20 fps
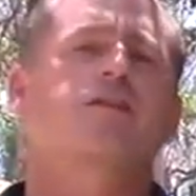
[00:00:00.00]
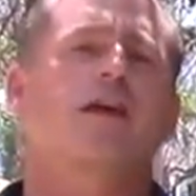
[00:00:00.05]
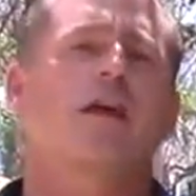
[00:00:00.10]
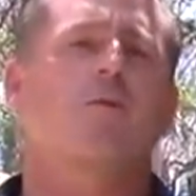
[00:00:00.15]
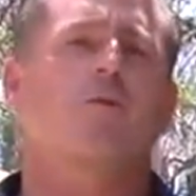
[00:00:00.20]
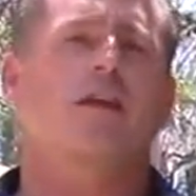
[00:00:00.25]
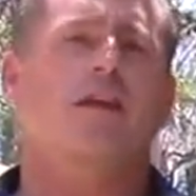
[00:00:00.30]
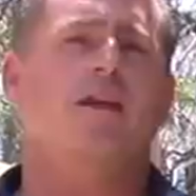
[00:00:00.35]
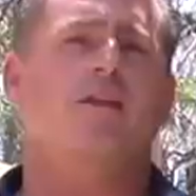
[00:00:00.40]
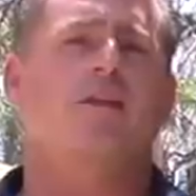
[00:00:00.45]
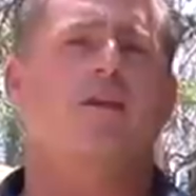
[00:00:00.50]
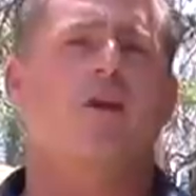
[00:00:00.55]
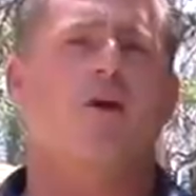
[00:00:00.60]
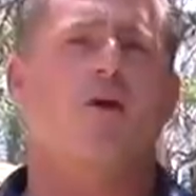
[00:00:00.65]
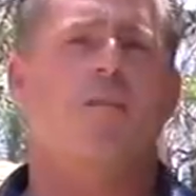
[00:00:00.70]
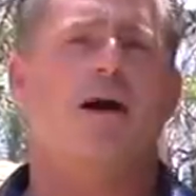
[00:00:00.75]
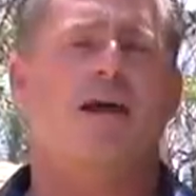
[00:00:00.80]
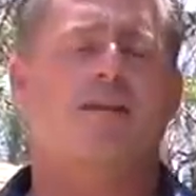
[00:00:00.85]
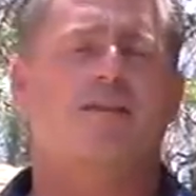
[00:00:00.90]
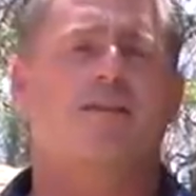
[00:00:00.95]
thing we need to know
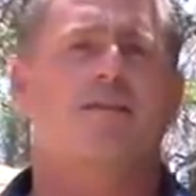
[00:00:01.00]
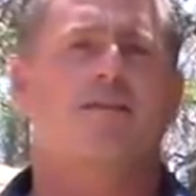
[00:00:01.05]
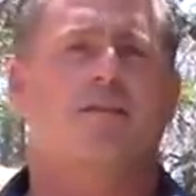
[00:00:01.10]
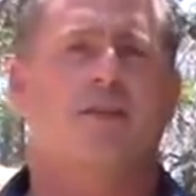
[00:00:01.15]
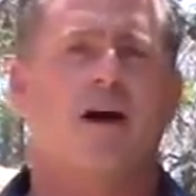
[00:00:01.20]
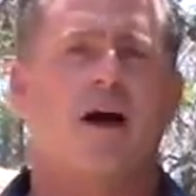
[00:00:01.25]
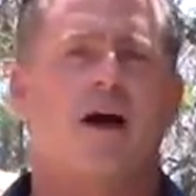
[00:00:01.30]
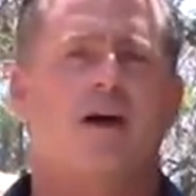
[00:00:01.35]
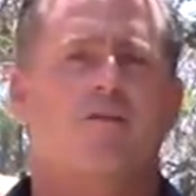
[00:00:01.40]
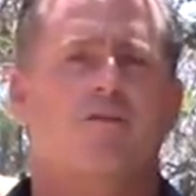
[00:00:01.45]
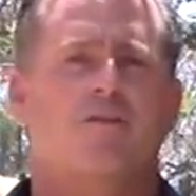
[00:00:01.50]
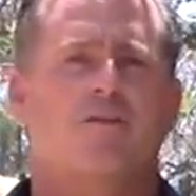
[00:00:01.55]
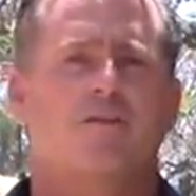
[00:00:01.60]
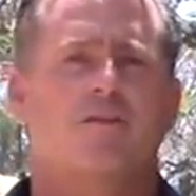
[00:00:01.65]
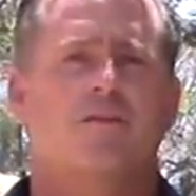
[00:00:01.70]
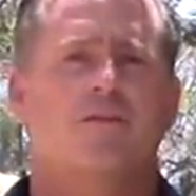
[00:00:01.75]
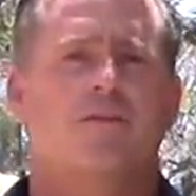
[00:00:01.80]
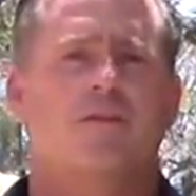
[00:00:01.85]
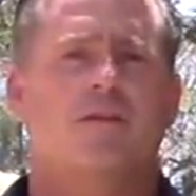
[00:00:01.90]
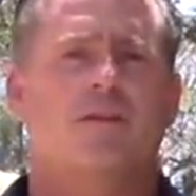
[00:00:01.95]
about disc golf,
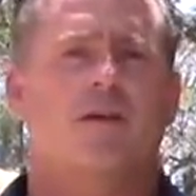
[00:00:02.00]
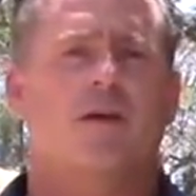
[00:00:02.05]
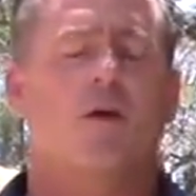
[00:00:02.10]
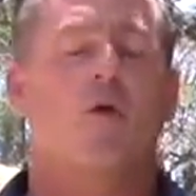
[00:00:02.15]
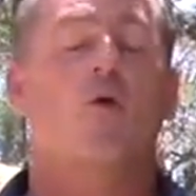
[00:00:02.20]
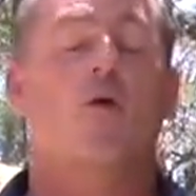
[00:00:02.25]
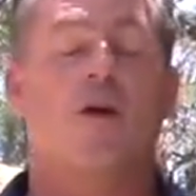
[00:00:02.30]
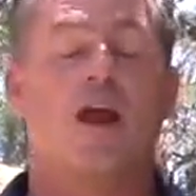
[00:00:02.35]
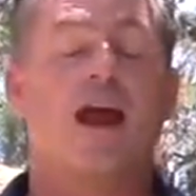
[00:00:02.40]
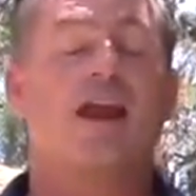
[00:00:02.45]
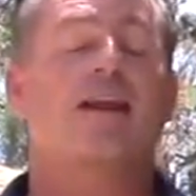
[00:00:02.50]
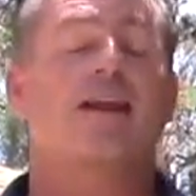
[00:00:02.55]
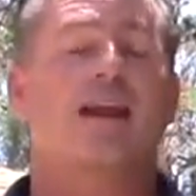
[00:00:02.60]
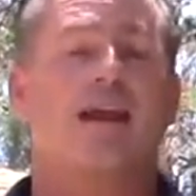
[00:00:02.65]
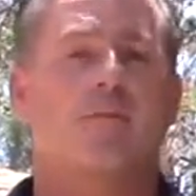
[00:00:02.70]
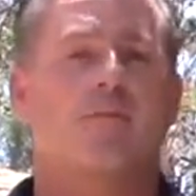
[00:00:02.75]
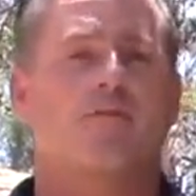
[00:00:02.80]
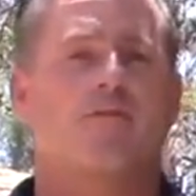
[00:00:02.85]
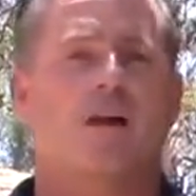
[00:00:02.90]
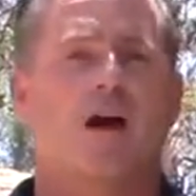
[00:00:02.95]
or any
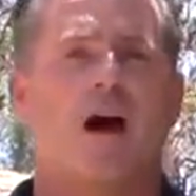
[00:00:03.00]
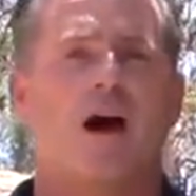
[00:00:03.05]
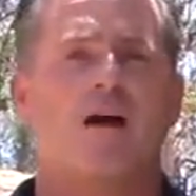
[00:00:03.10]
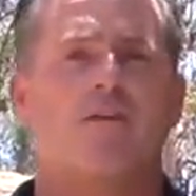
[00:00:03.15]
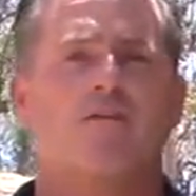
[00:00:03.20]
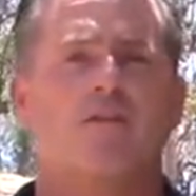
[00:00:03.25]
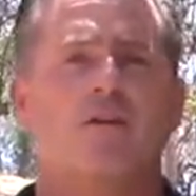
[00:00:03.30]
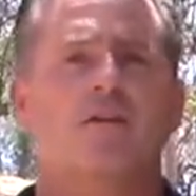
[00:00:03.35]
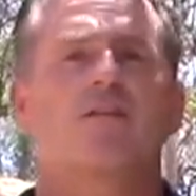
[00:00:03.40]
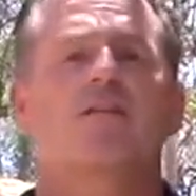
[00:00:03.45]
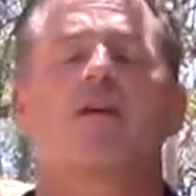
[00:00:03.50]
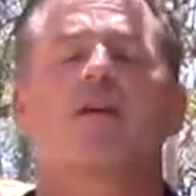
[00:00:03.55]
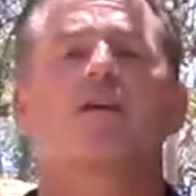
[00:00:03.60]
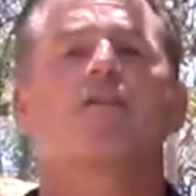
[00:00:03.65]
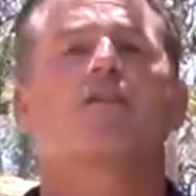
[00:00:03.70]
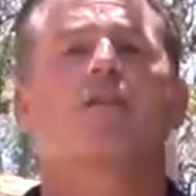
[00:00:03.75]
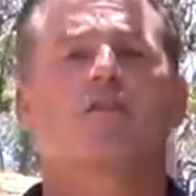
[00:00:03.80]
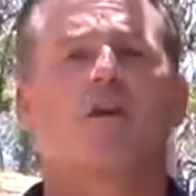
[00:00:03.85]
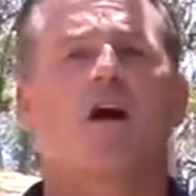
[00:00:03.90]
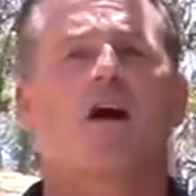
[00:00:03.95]
game of golf, is that
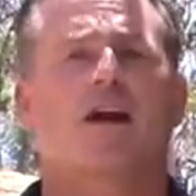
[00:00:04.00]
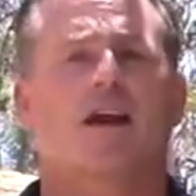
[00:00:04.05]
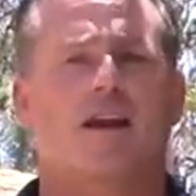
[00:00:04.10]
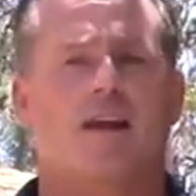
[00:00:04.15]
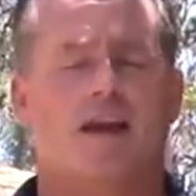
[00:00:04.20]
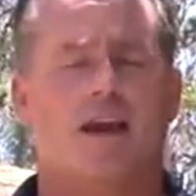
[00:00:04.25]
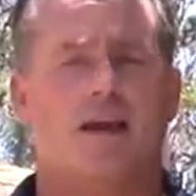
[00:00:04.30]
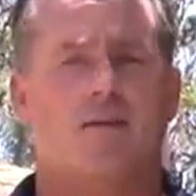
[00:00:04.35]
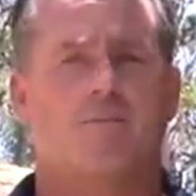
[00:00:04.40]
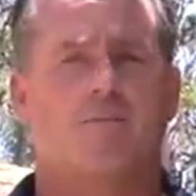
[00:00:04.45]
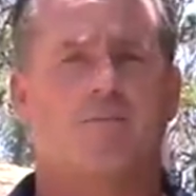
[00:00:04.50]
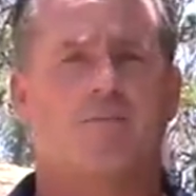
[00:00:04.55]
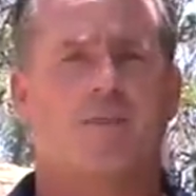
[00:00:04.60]
it's a target game.